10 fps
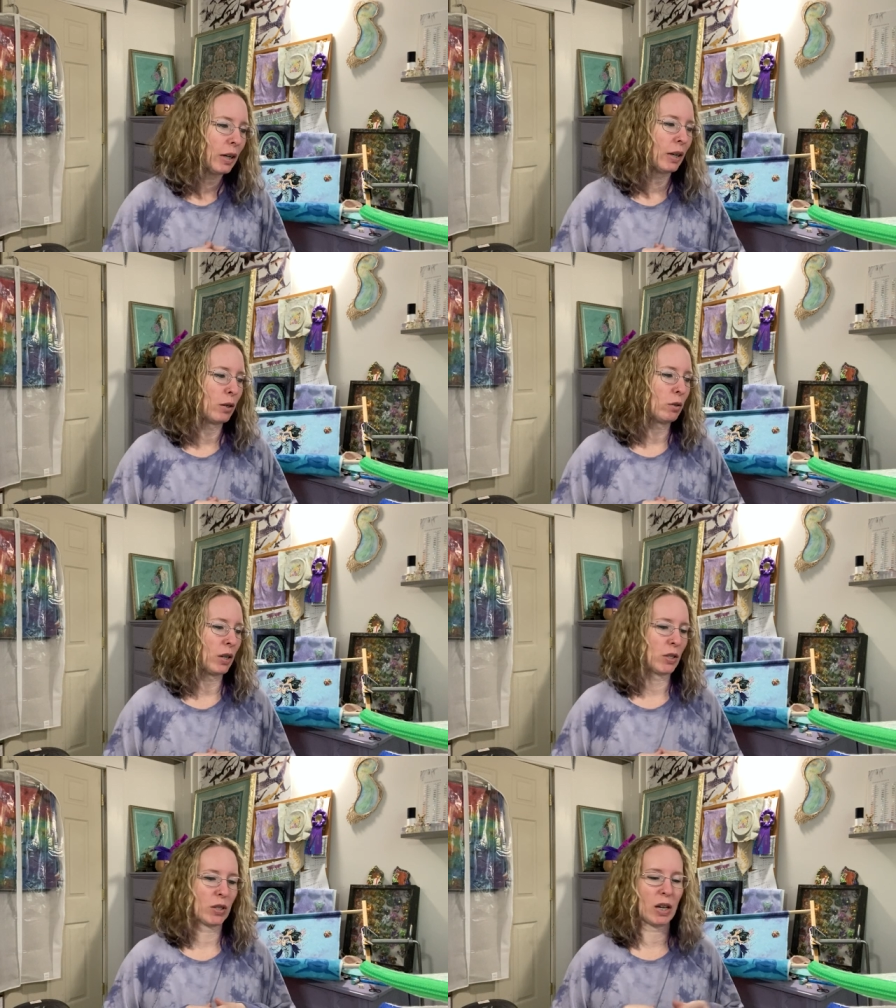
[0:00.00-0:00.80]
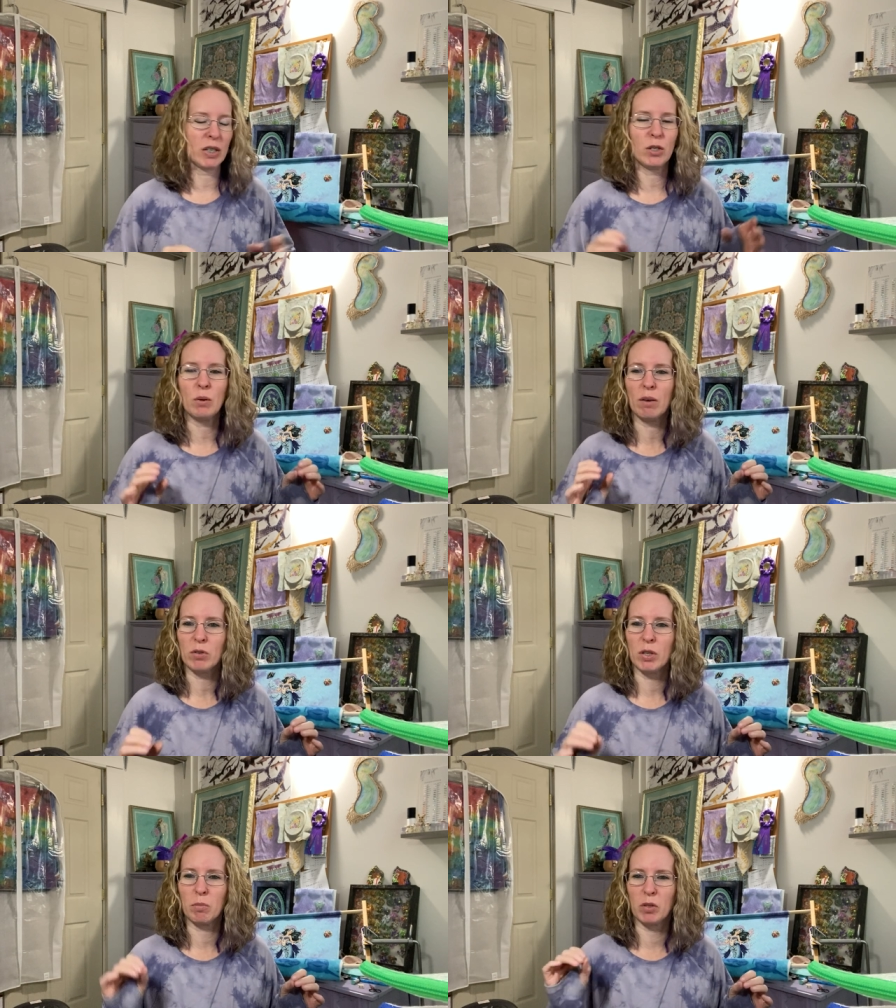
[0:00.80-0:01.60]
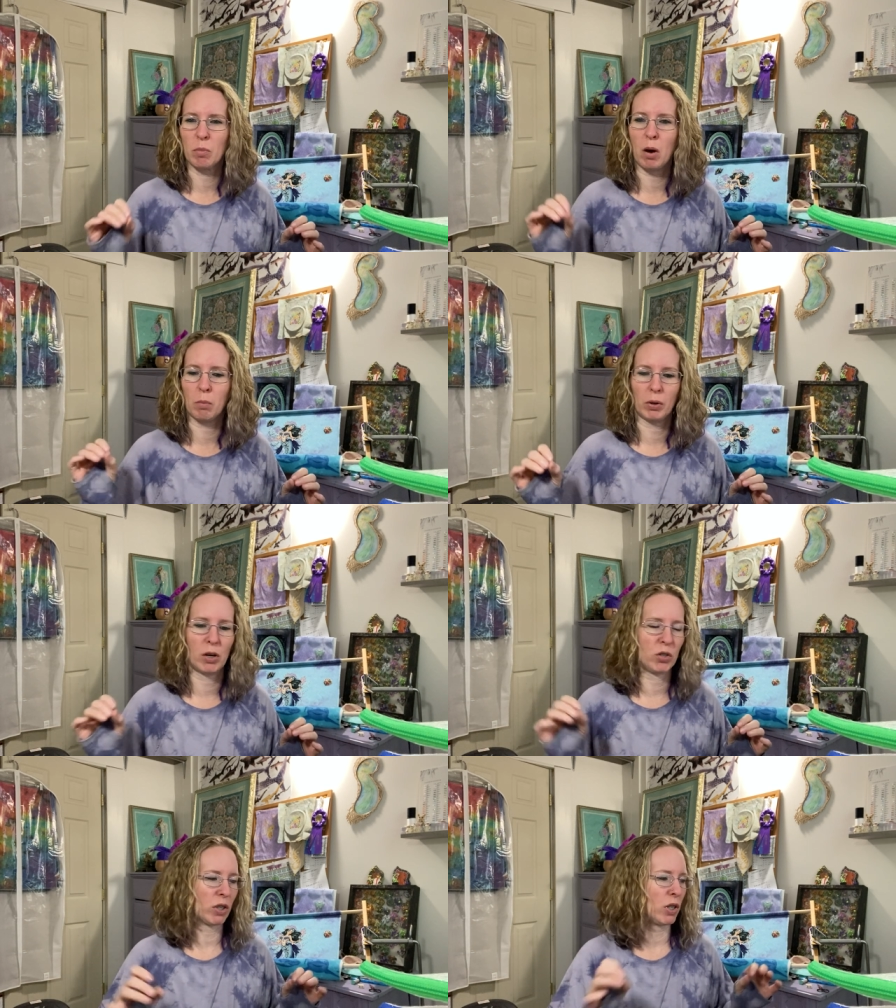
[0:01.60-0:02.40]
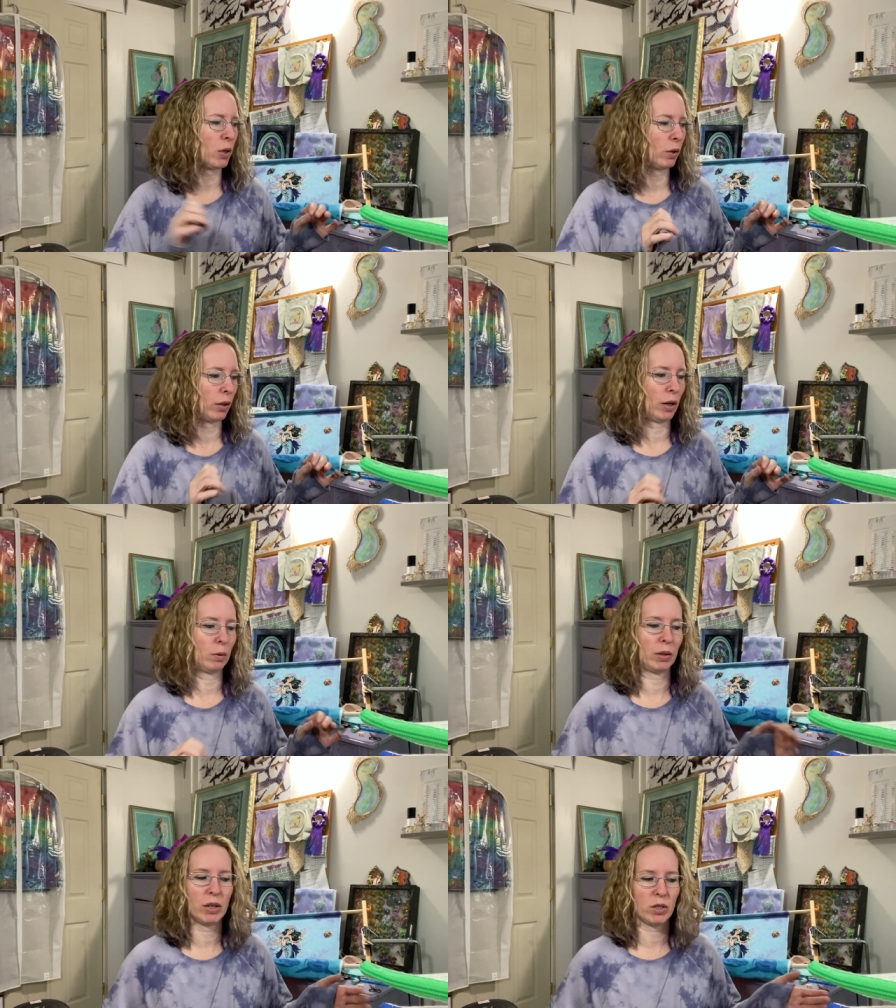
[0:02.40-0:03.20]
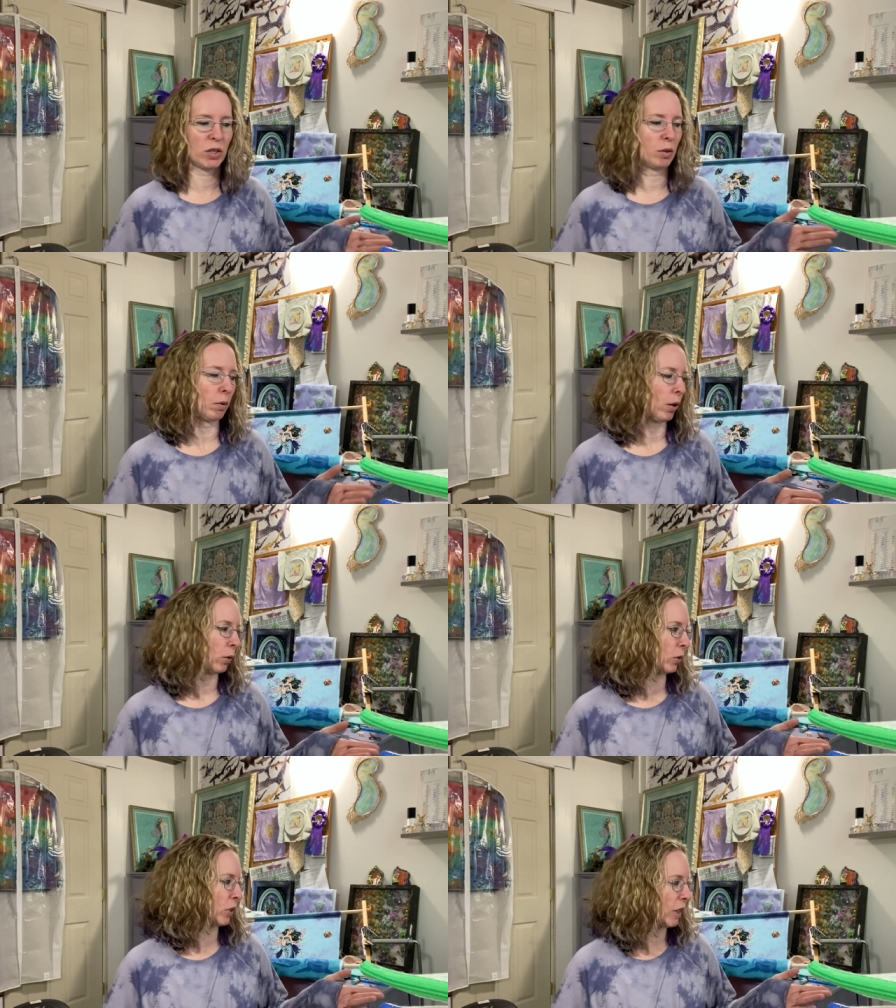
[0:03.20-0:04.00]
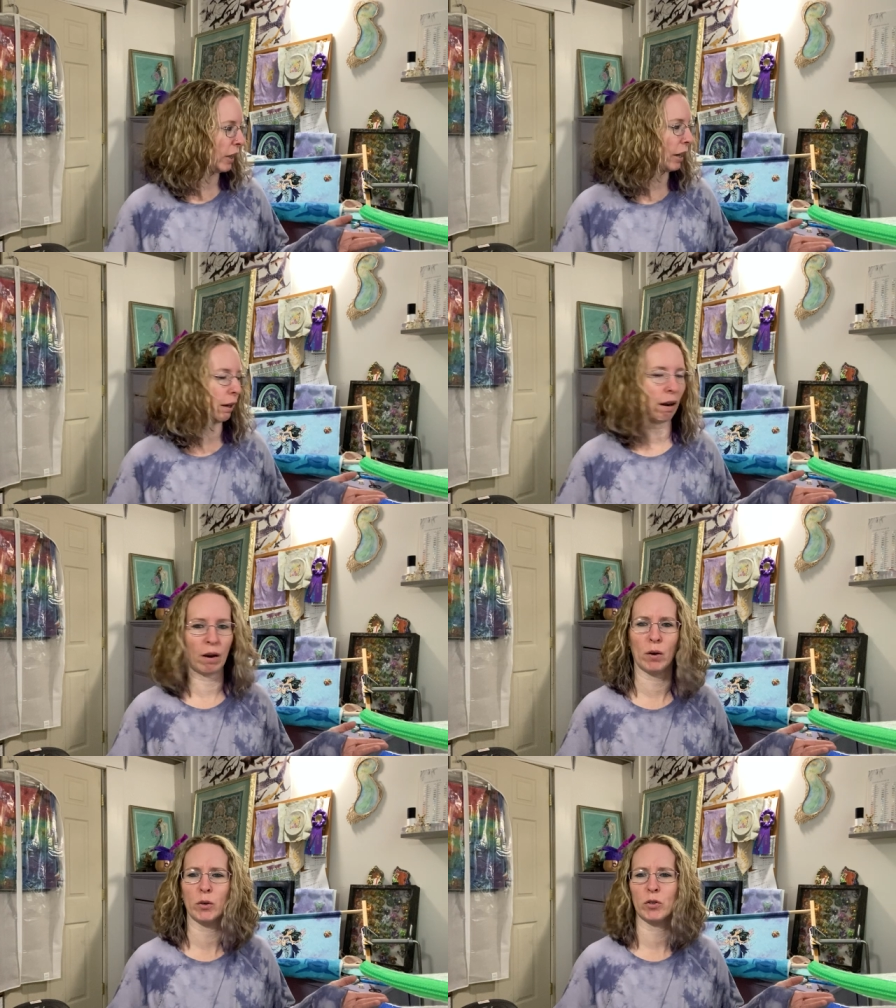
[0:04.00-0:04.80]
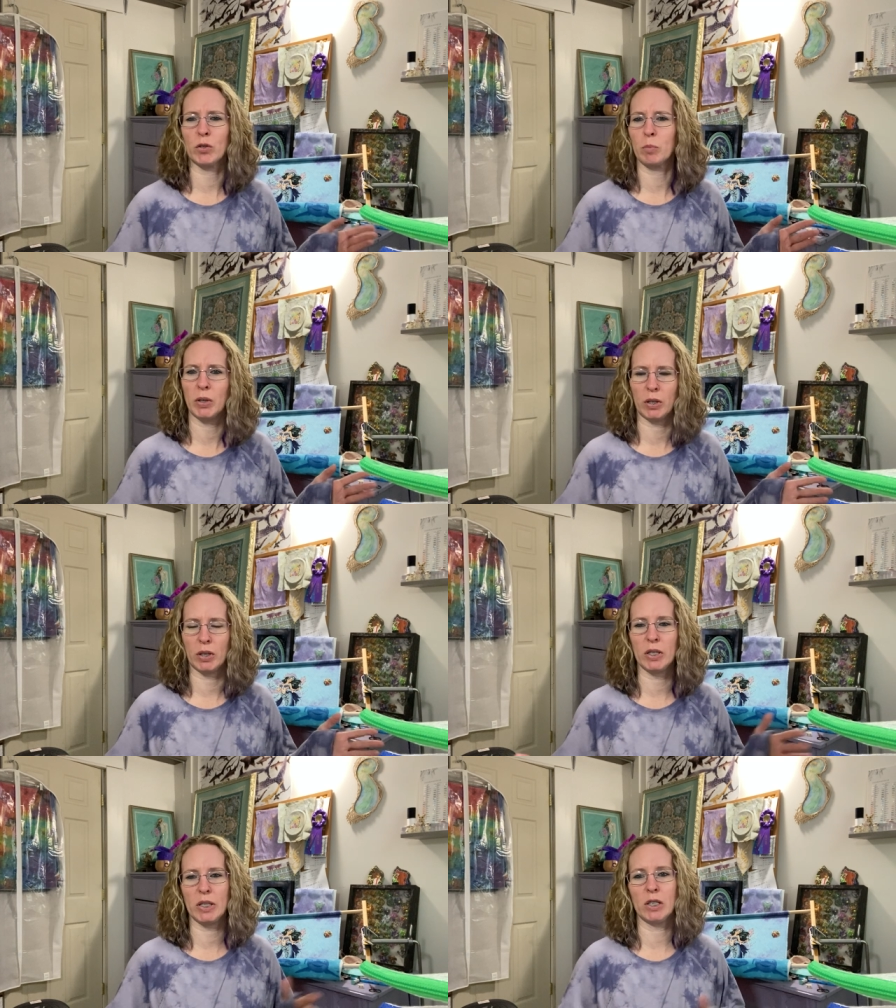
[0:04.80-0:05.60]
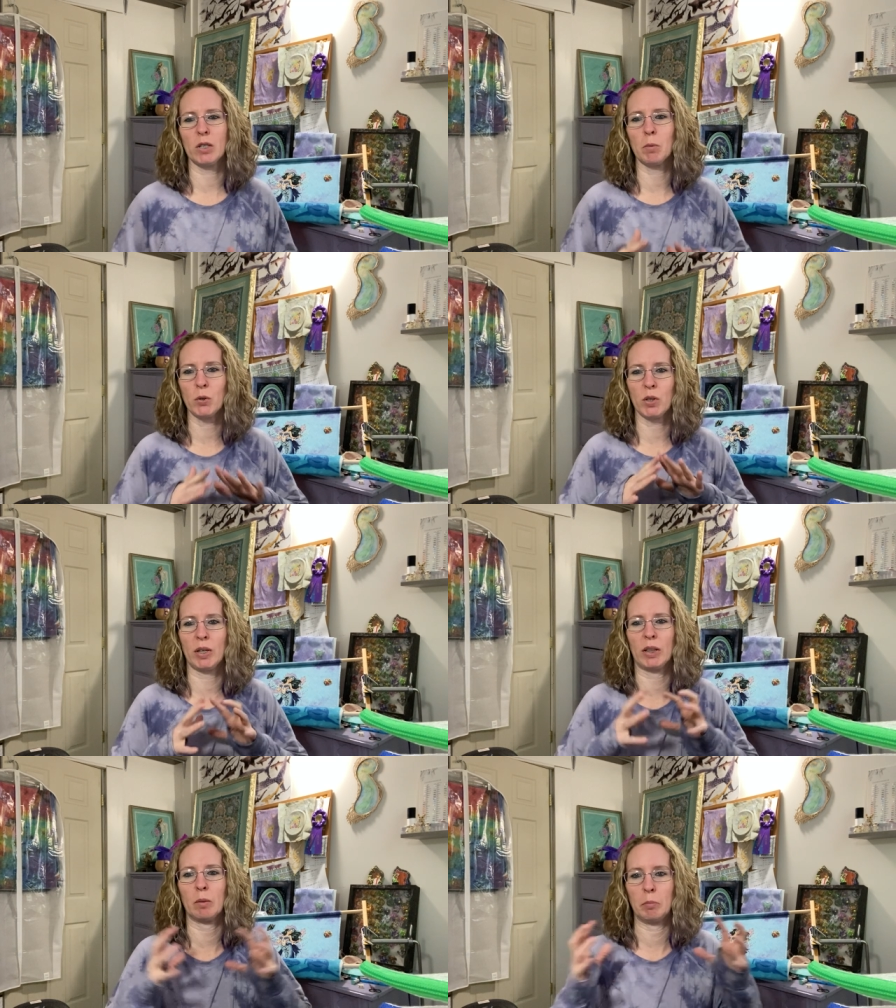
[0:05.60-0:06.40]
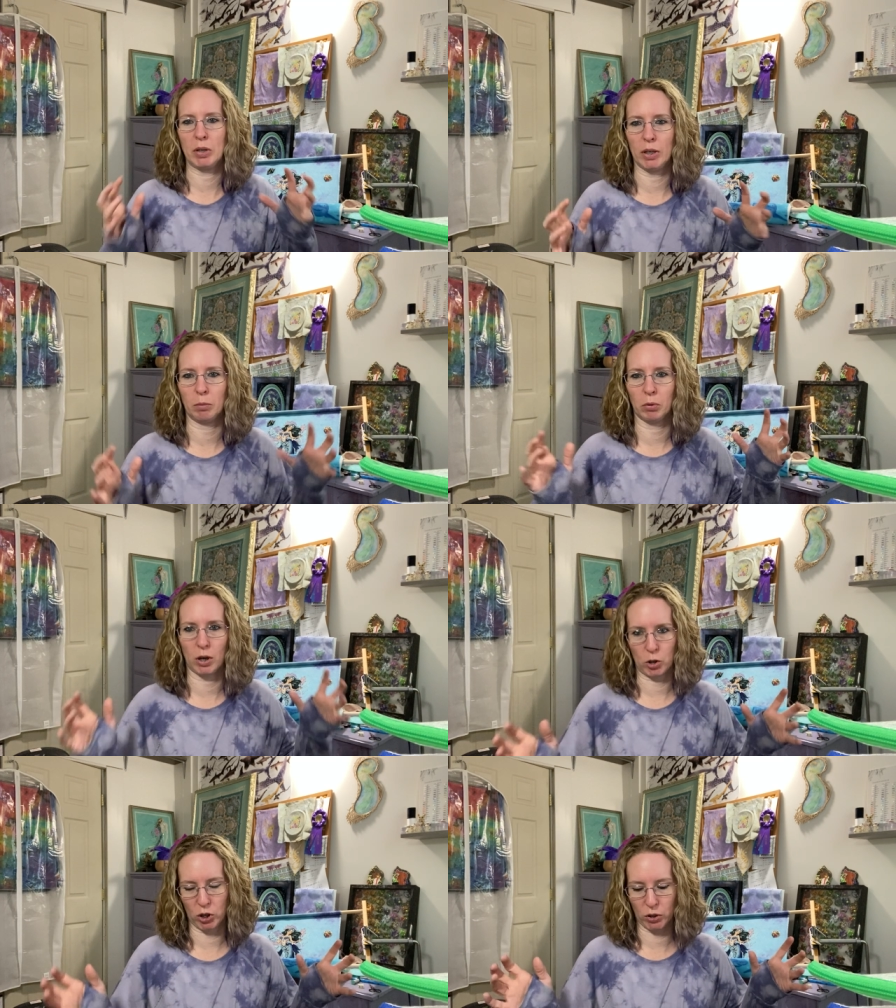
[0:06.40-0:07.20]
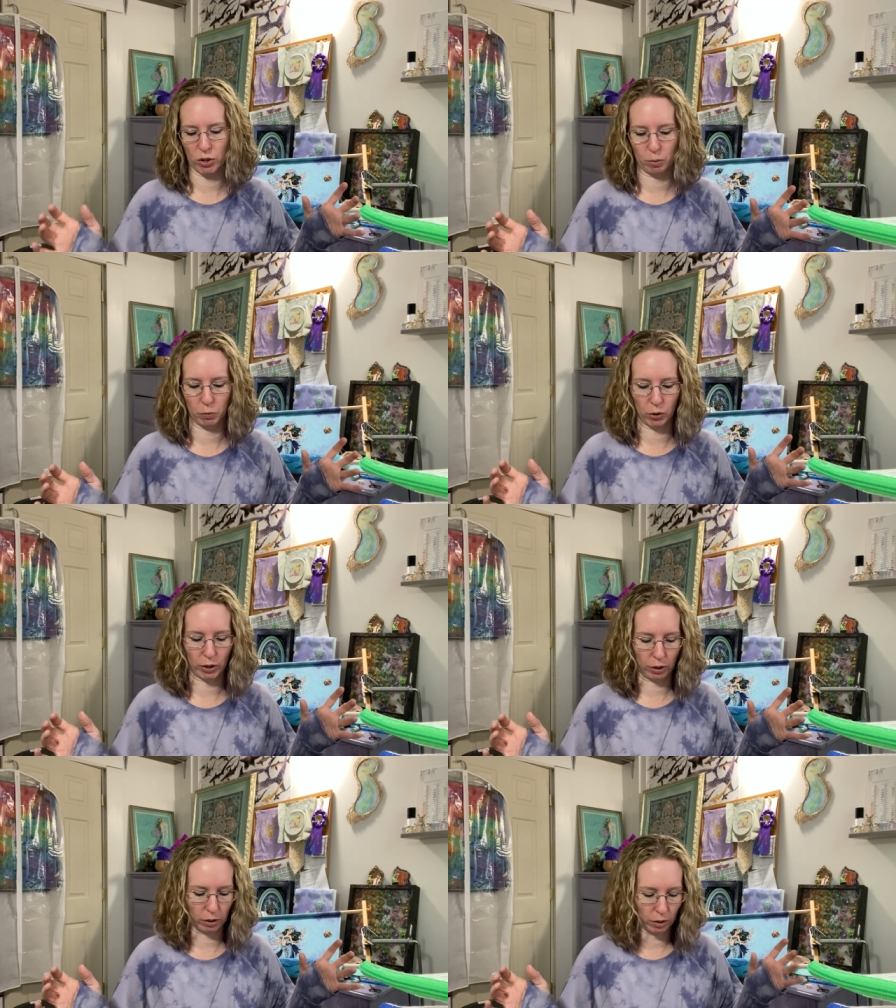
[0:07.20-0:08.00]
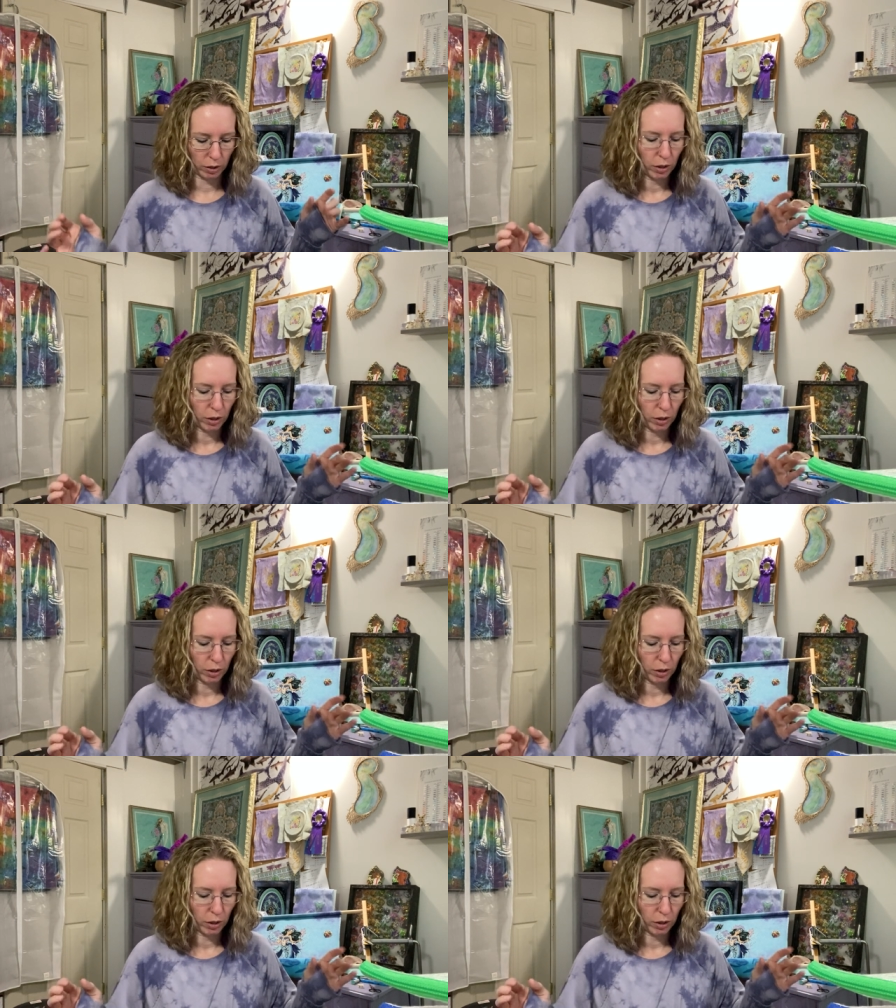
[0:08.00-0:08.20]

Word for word: you know, because I do have some small projects here and there that I just didn't bother digging out just because this is mostly like the big projects that I'm working on.